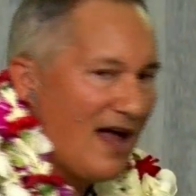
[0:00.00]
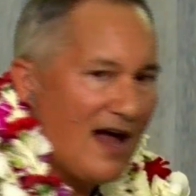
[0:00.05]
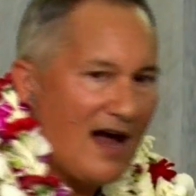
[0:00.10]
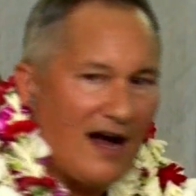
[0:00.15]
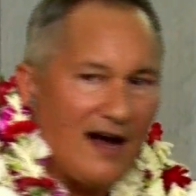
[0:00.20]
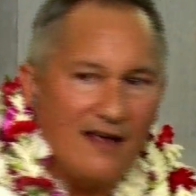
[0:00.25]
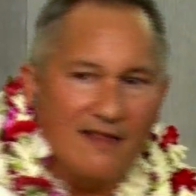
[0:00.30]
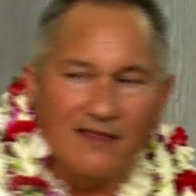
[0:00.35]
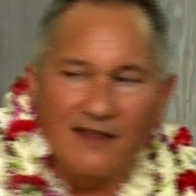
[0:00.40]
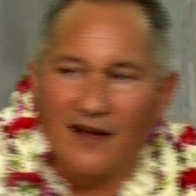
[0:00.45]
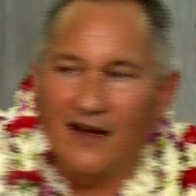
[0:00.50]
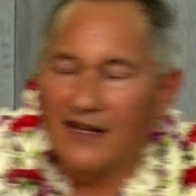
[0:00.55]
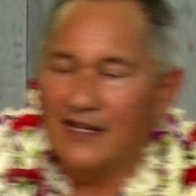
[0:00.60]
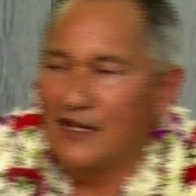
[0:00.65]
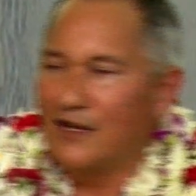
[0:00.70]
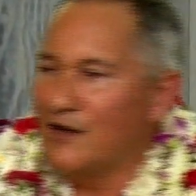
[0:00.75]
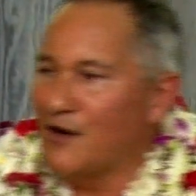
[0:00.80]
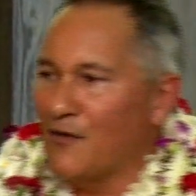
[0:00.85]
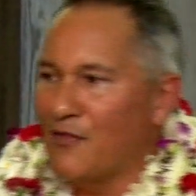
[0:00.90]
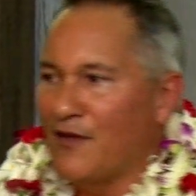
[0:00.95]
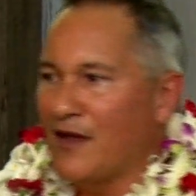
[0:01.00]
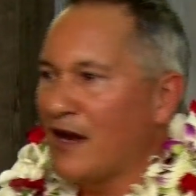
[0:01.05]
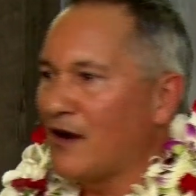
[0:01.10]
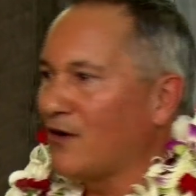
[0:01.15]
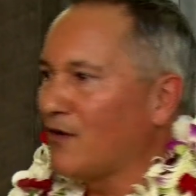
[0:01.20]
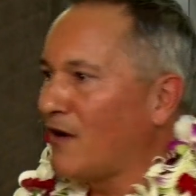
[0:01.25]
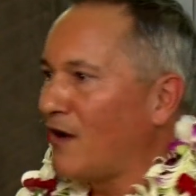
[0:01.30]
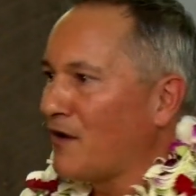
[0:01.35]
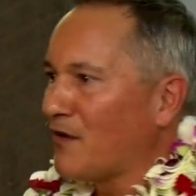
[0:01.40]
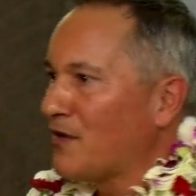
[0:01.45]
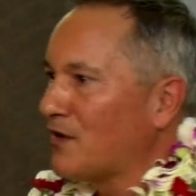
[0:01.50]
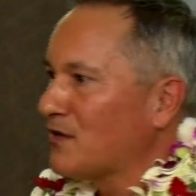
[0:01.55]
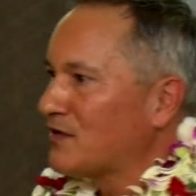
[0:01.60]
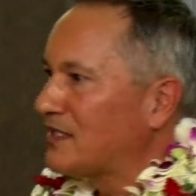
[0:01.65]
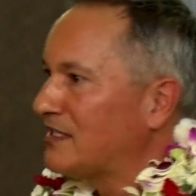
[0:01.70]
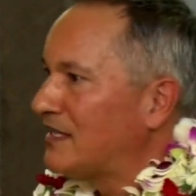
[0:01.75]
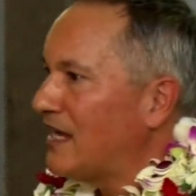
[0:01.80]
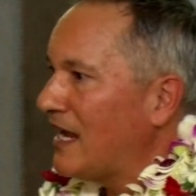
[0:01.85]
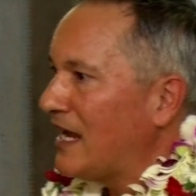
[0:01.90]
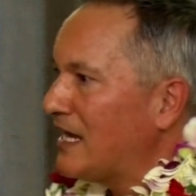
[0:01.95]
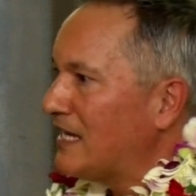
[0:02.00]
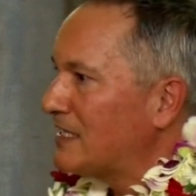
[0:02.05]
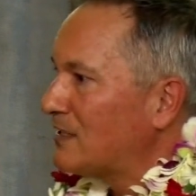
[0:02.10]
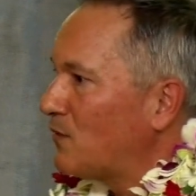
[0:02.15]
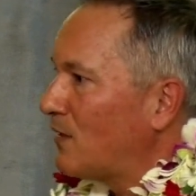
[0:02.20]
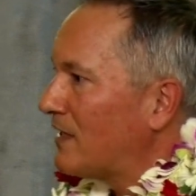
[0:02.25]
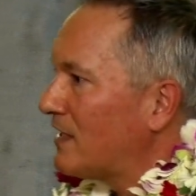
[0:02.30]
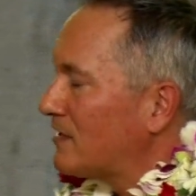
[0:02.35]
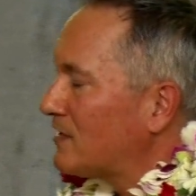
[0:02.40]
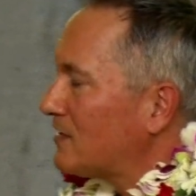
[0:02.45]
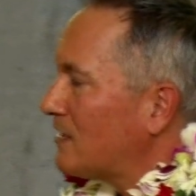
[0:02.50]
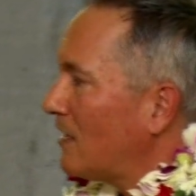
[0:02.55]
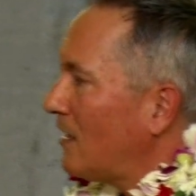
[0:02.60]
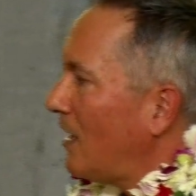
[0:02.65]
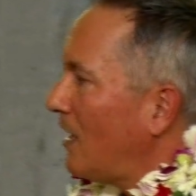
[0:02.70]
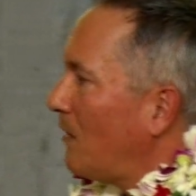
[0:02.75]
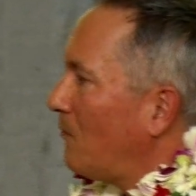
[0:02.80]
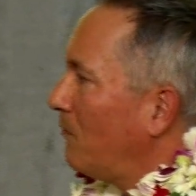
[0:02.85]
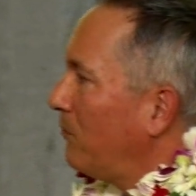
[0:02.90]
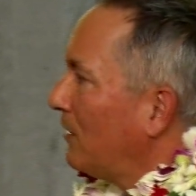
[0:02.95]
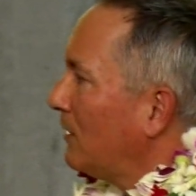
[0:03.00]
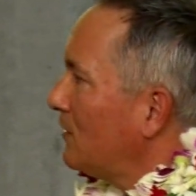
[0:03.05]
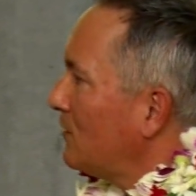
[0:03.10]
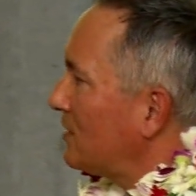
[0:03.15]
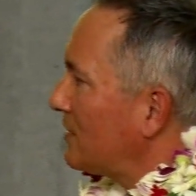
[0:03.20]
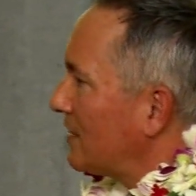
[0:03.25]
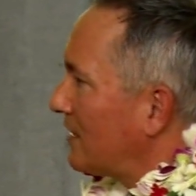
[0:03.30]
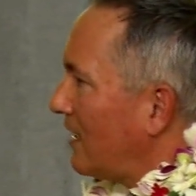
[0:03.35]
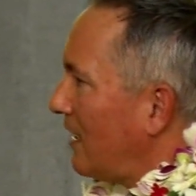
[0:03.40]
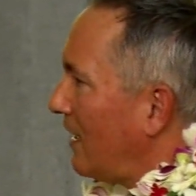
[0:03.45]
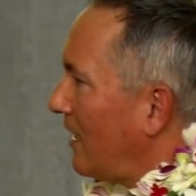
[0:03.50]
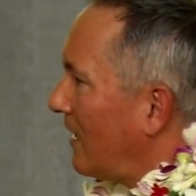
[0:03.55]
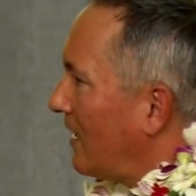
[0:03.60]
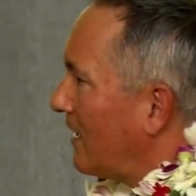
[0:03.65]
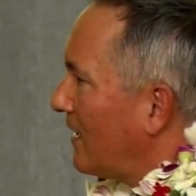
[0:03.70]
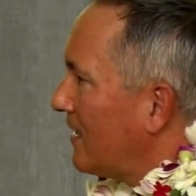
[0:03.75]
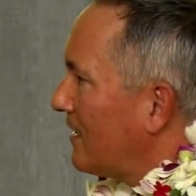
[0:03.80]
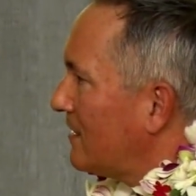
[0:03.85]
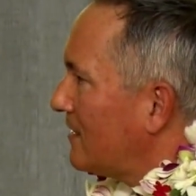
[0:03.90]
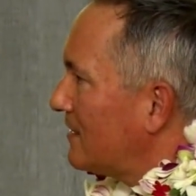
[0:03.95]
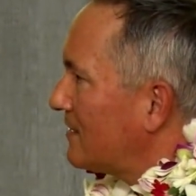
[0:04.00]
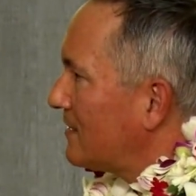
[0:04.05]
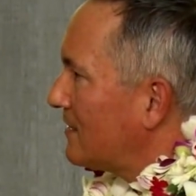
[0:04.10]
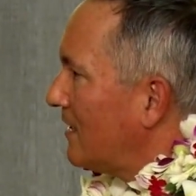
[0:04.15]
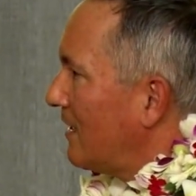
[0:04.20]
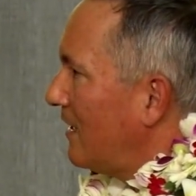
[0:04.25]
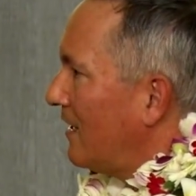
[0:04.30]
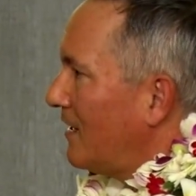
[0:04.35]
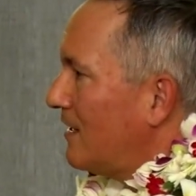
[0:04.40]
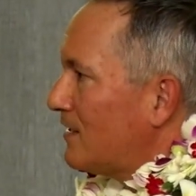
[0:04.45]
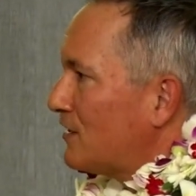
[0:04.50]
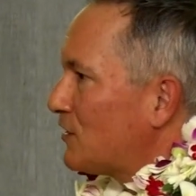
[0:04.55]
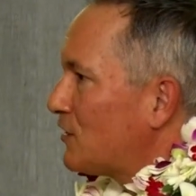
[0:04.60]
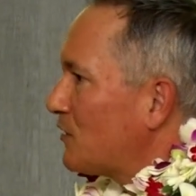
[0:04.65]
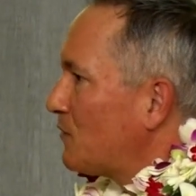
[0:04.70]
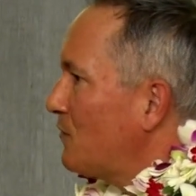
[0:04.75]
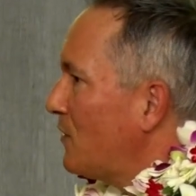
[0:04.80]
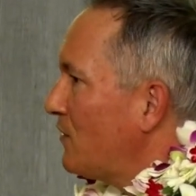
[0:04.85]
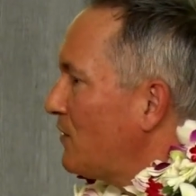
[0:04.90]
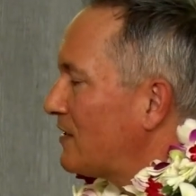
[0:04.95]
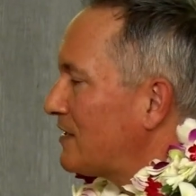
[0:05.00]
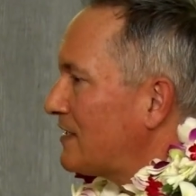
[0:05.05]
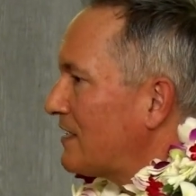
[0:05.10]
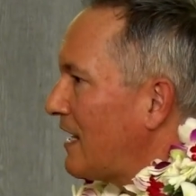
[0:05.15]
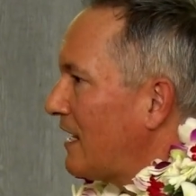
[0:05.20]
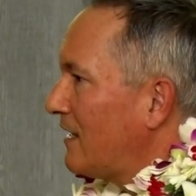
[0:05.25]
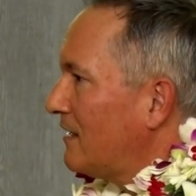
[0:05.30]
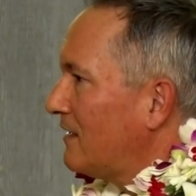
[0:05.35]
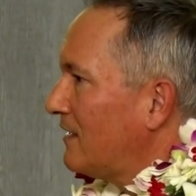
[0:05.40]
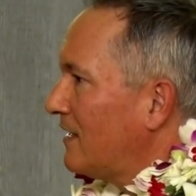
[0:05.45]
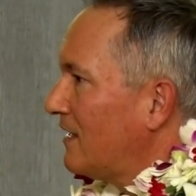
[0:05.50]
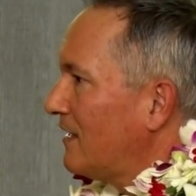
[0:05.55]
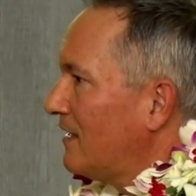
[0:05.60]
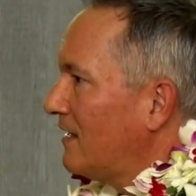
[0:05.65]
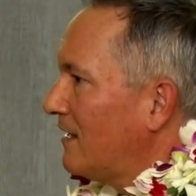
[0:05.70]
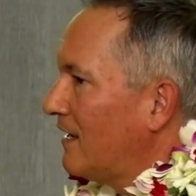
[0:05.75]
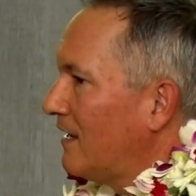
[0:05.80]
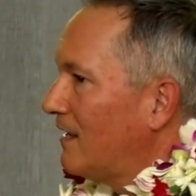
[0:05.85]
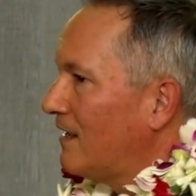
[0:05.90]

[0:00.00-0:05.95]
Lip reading: I thought, there are those days when it's blue skies, smooth sailing.